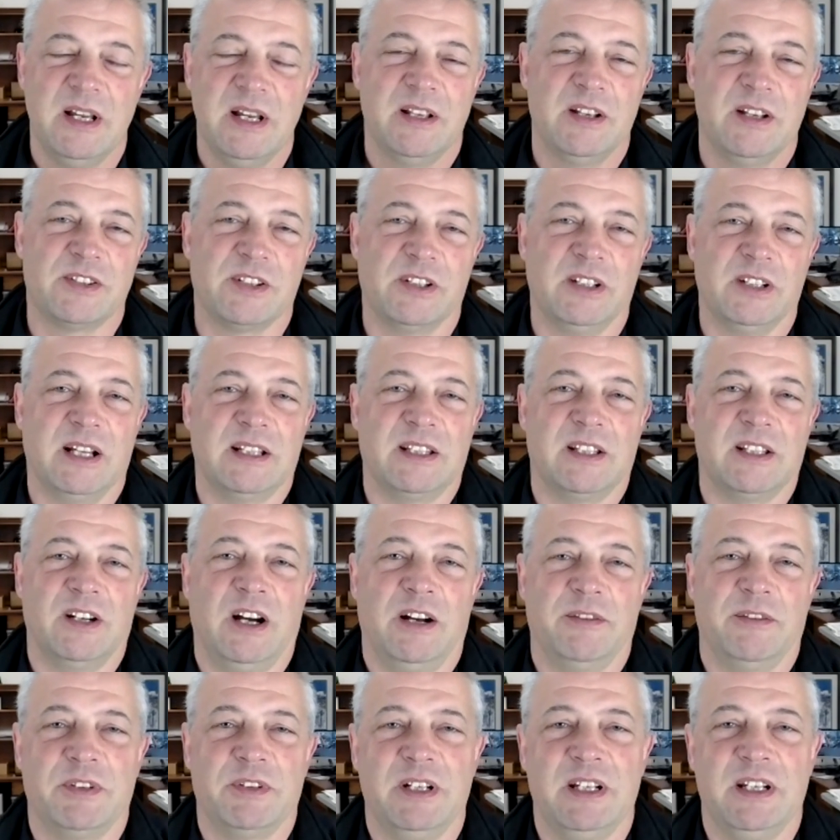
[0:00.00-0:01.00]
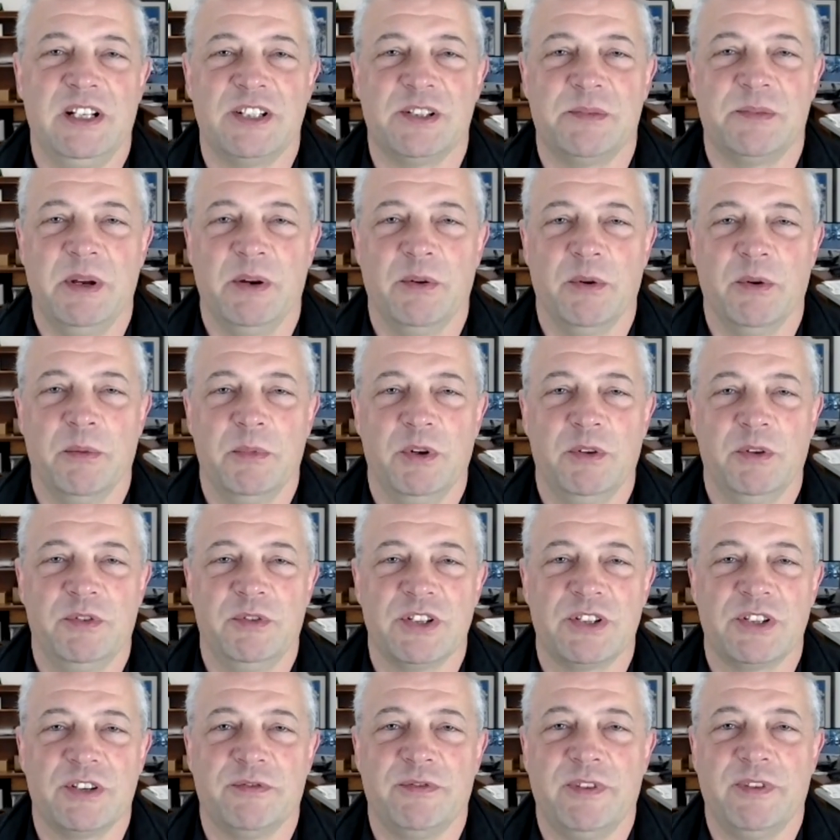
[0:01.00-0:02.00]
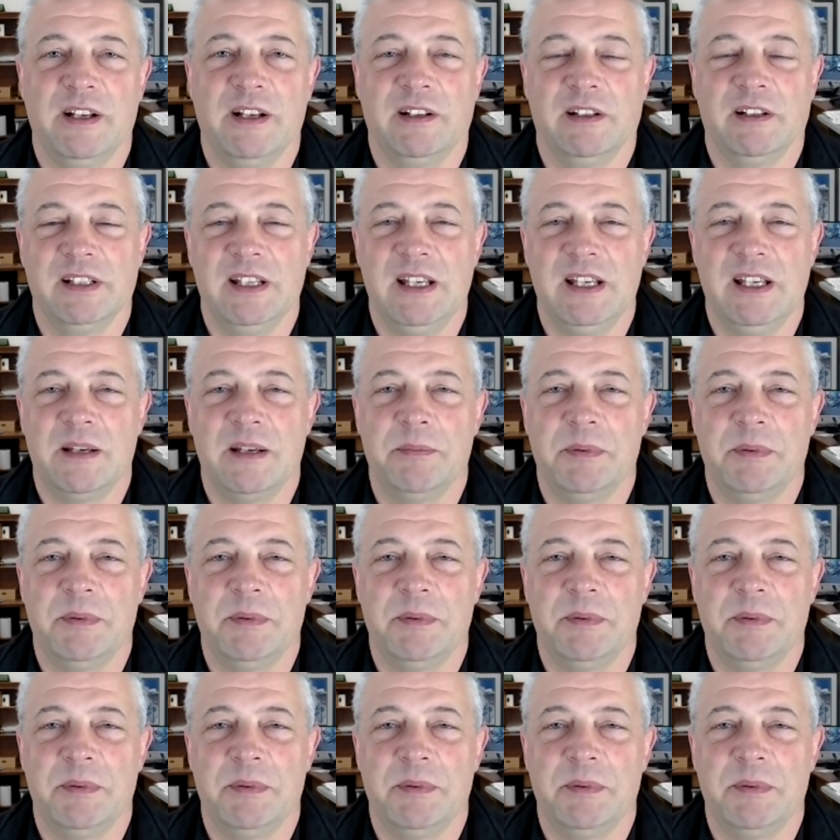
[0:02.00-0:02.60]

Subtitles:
There's a lot that often needs to be removed just to find a leak,